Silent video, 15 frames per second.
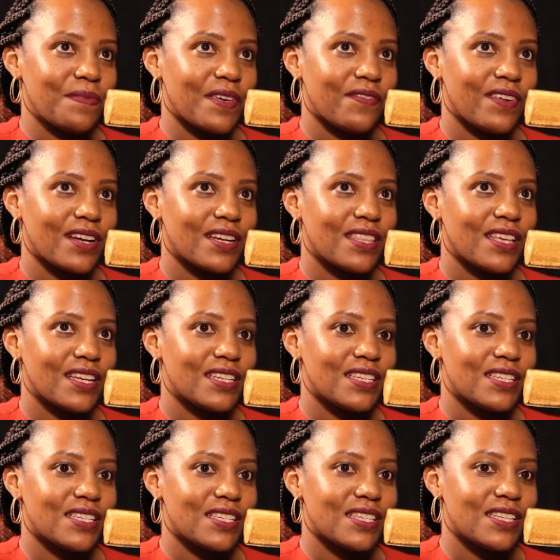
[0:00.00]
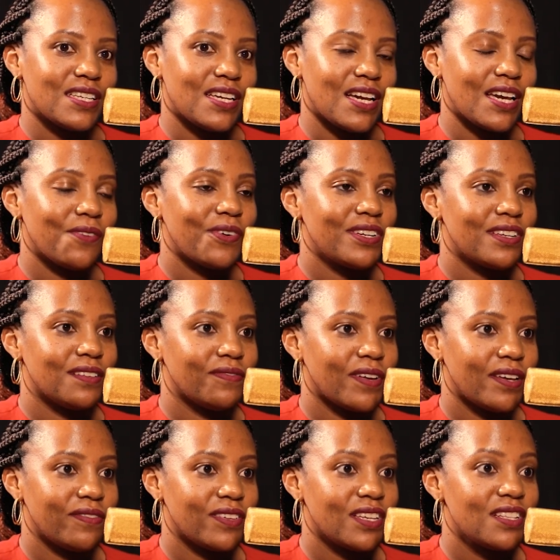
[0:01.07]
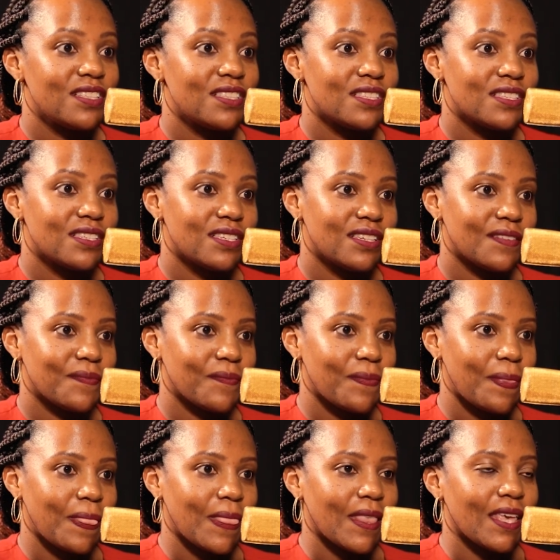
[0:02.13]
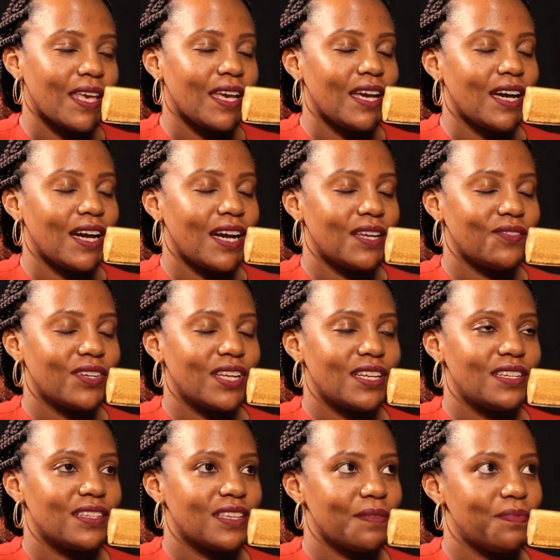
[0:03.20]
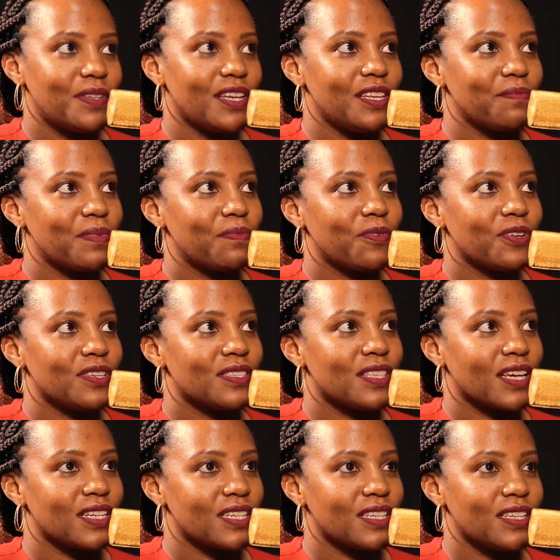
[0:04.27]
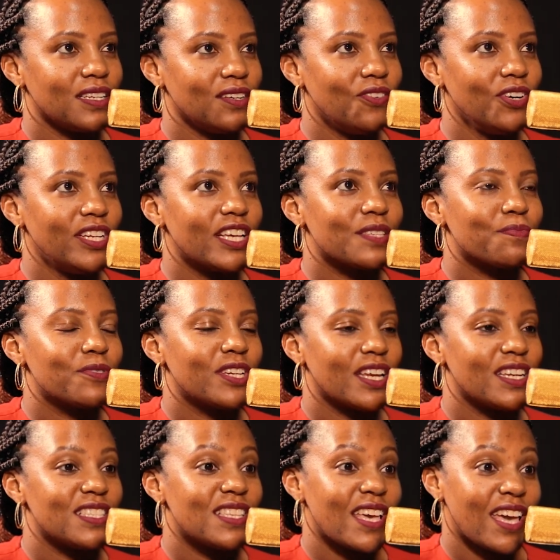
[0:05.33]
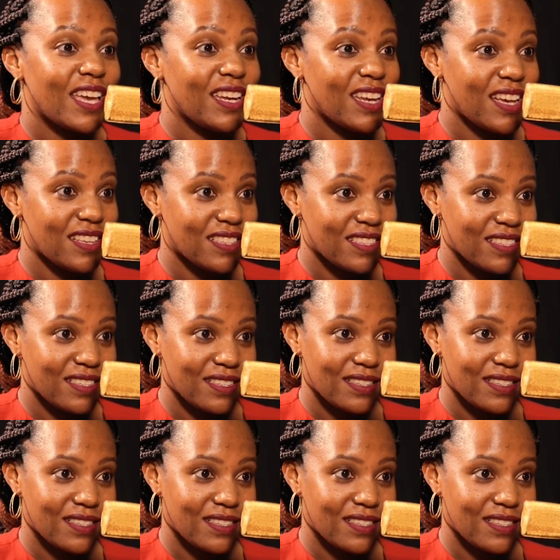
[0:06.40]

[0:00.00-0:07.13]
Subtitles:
the fact that I wanted 5 kids. And what I keep telling people is that God has put a desire in us